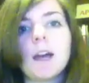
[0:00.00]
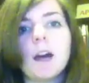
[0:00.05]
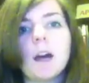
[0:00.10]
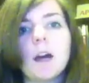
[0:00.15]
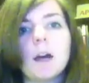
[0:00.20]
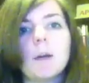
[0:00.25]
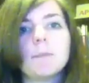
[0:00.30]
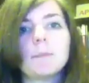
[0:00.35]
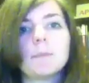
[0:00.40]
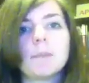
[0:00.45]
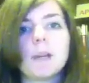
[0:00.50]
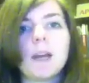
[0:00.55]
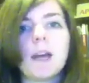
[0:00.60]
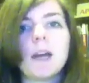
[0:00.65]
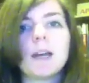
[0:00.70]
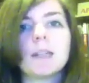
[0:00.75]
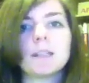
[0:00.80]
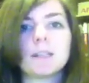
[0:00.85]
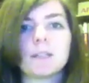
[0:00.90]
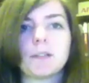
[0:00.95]

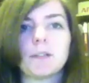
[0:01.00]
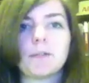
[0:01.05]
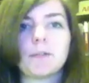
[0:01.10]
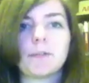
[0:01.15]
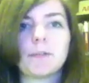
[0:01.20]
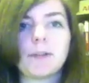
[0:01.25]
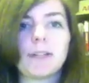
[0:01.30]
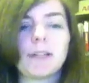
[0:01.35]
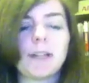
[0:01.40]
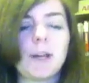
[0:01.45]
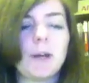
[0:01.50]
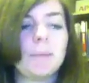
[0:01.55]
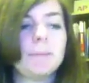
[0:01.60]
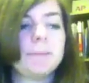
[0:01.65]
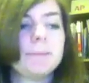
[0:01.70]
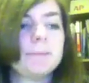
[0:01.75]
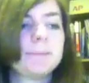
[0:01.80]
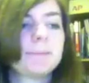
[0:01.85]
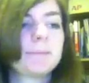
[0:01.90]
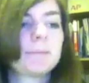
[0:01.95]
as of right now.
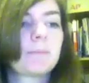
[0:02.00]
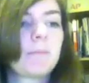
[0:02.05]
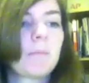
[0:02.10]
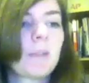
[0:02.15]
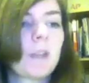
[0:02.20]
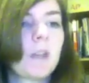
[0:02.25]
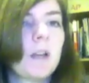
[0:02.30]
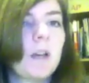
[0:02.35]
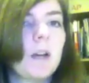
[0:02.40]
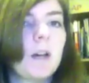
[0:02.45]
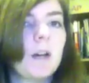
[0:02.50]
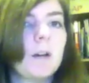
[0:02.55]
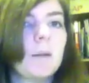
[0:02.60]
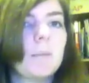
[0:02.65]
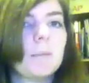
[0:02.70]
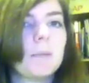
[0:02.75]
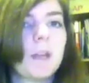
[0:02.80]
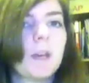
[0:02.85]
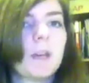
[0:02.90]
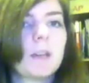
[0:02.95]

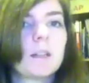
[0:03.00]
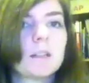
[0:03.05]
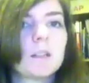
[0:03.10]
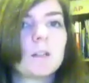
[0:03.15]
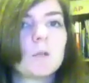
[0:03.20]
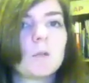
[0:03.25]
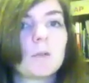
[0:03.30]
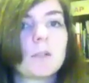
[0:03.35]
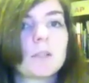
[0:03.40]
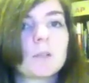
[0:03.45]
The Huntington North